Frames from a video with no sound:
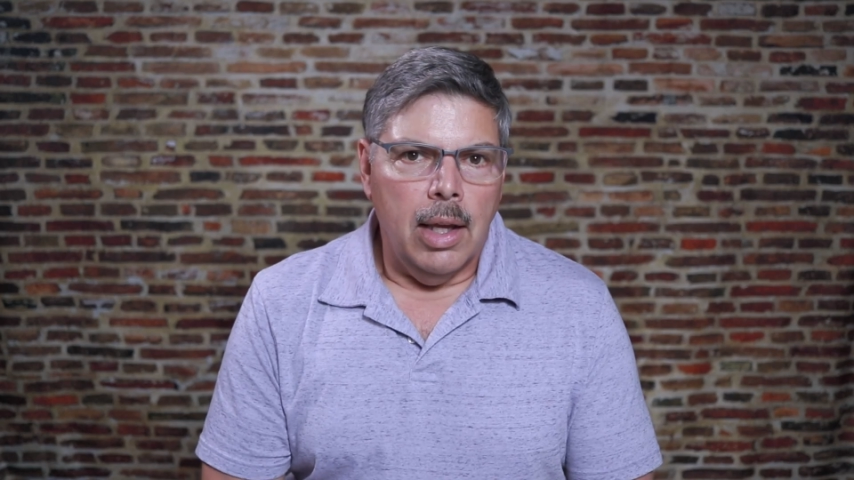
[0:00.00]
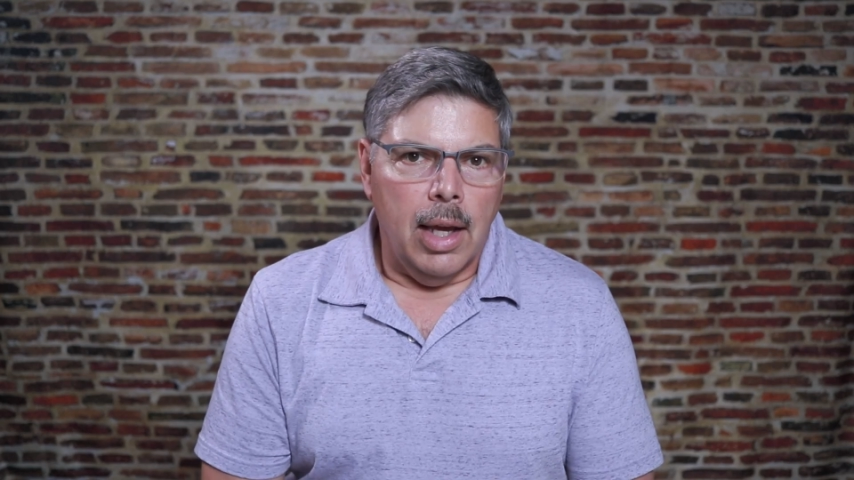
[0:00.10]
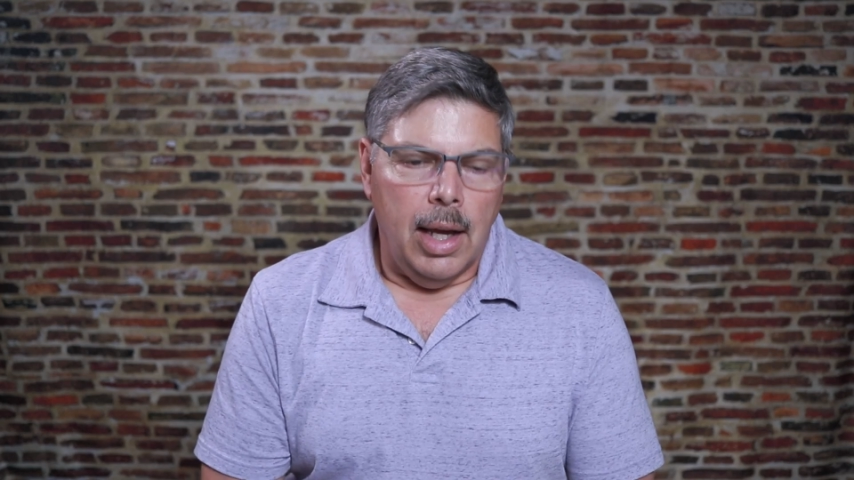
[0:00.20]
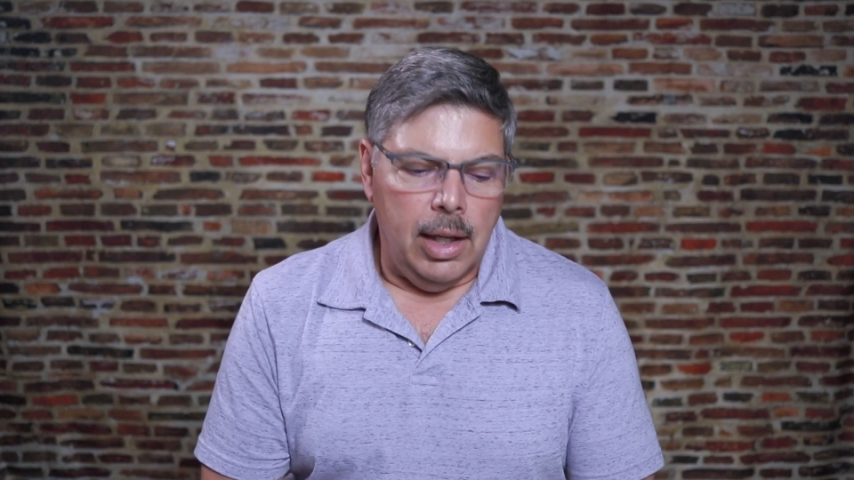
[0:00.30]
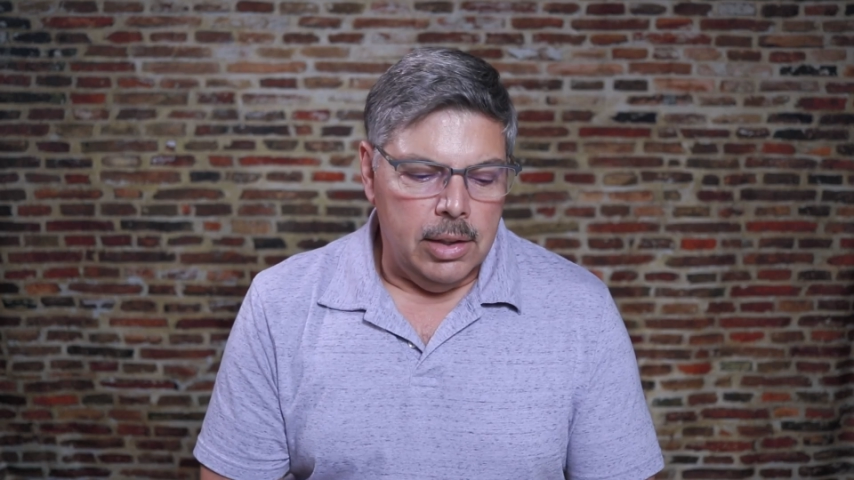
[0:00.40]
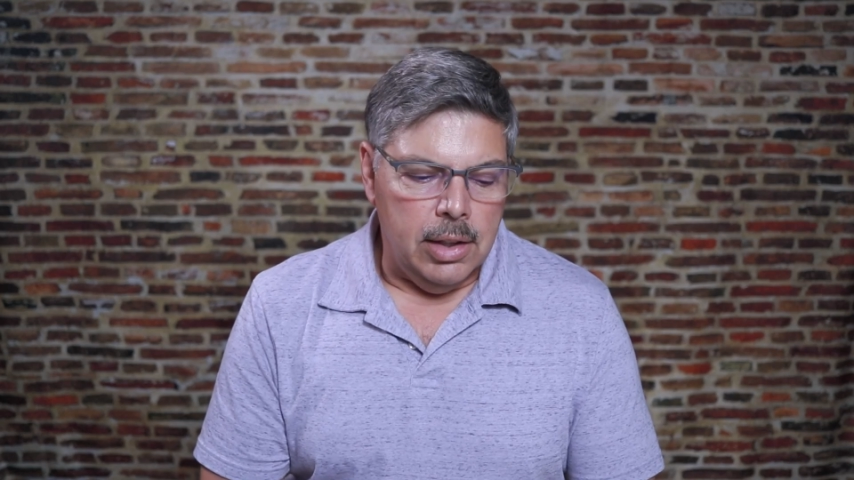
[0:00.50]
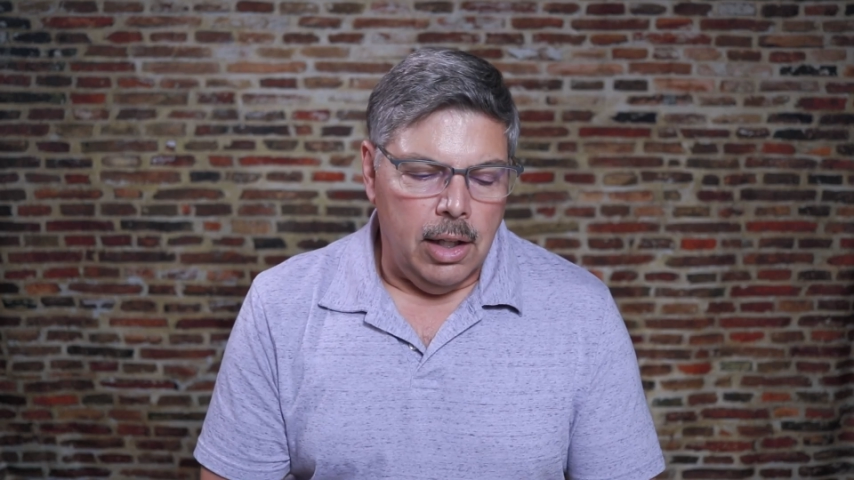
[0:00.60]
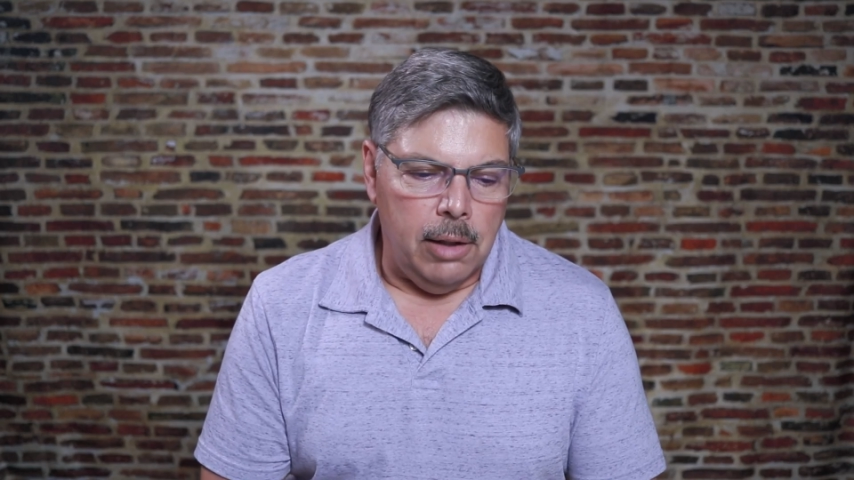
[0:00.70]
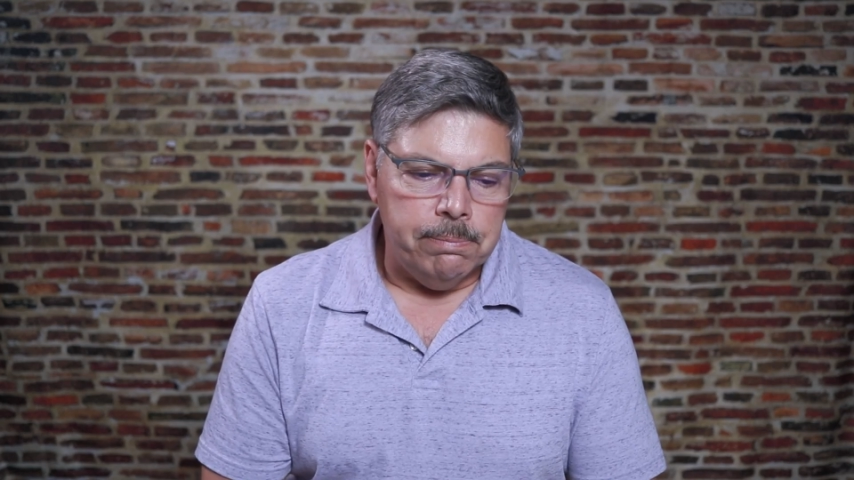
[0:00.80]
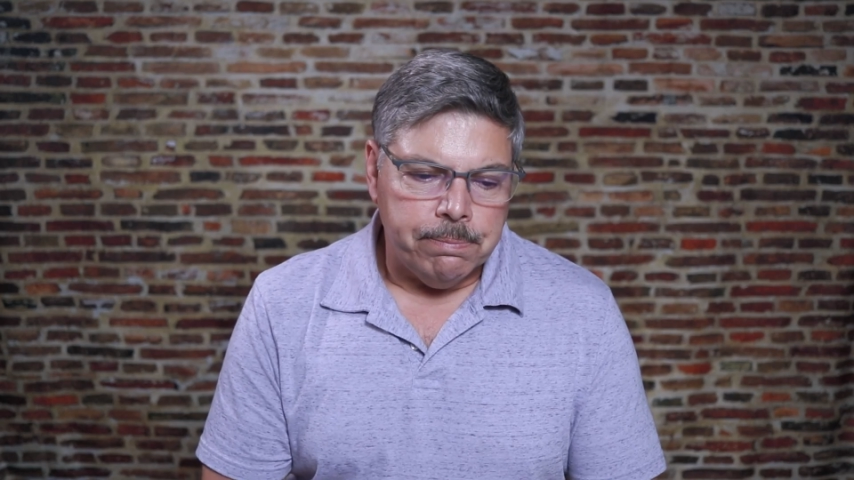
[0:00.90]
And
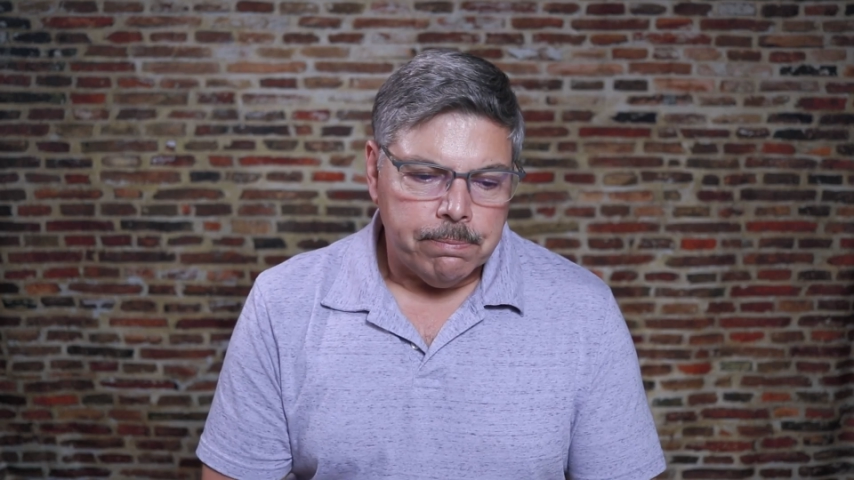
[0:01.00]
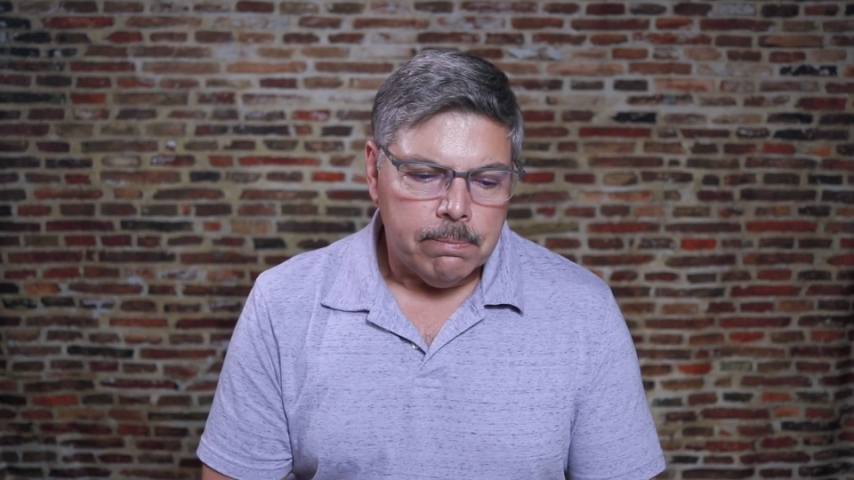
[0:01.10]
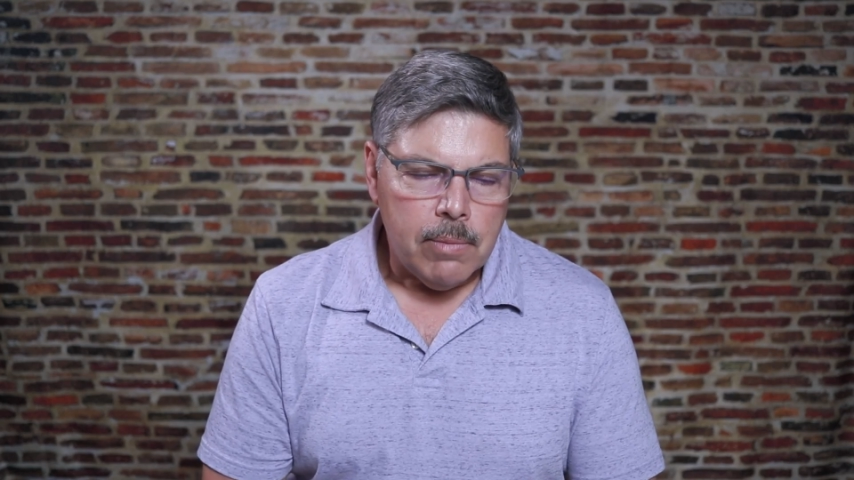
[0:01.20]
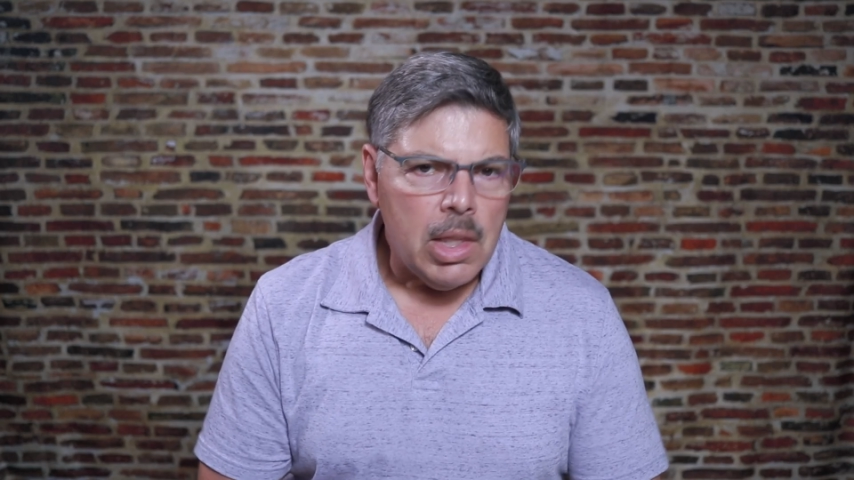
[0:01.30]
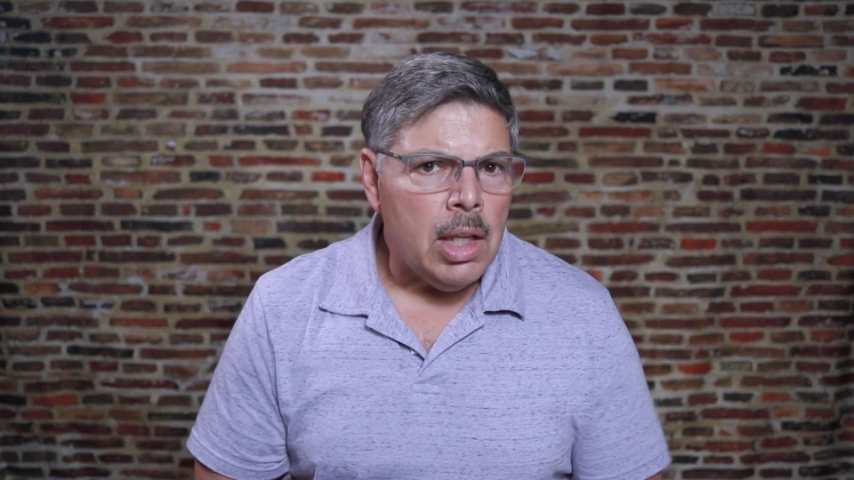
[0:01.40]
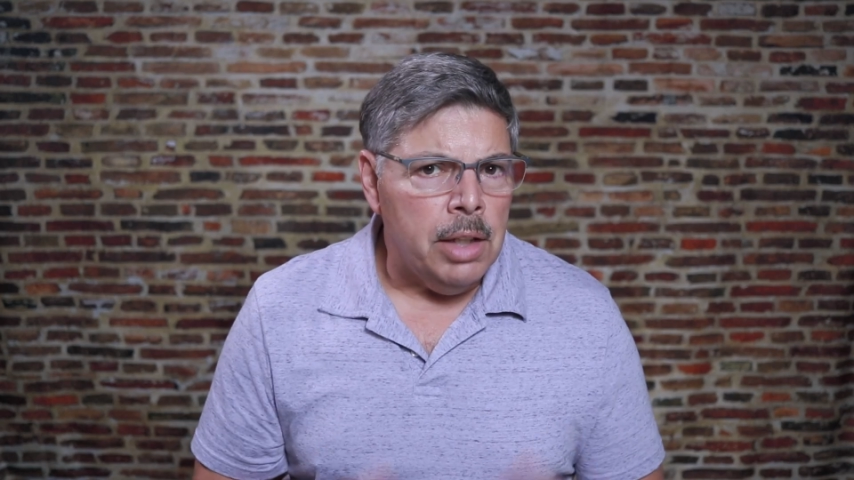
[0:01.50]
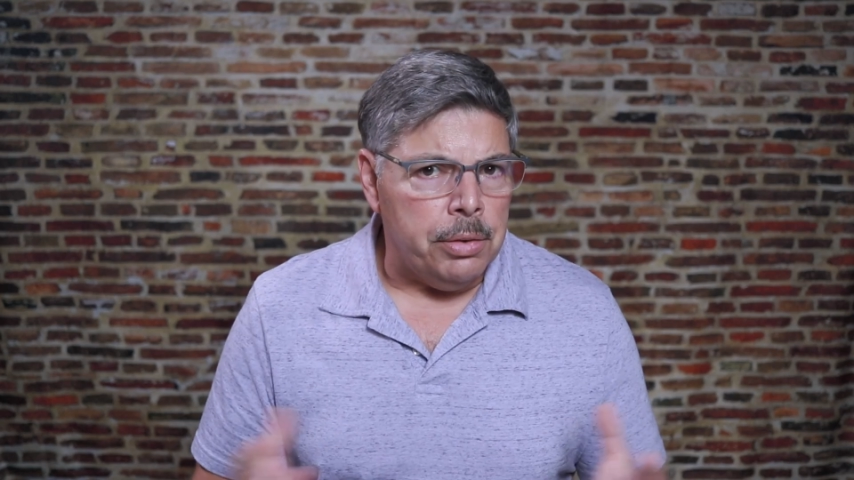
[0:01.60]
uh, if